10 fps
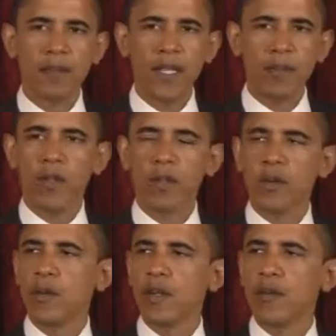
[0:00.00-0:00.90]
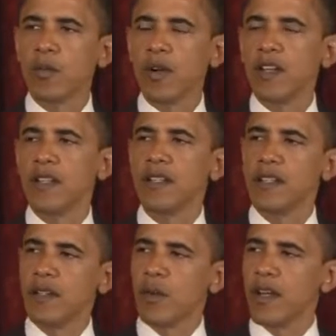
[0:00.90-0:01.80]
people who were
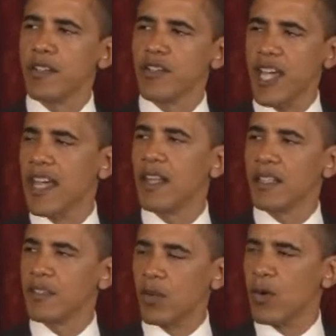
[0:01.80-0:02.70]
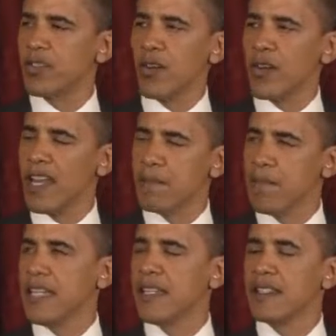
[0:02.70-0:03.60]
enduring jail and torture
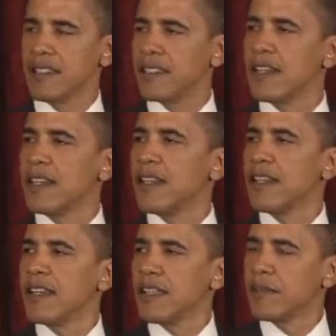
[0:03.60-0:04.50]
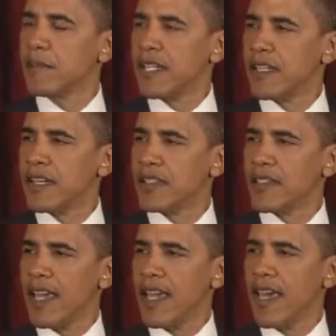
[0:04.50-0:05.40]
and beatings
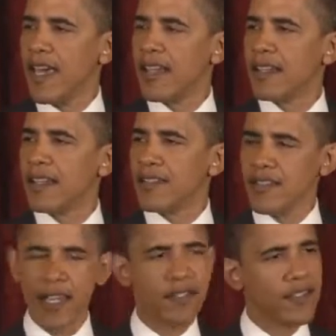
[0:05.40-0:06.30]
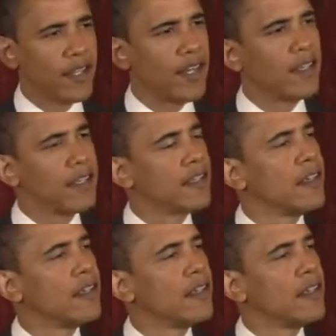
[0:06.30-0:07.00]
because they had a sense that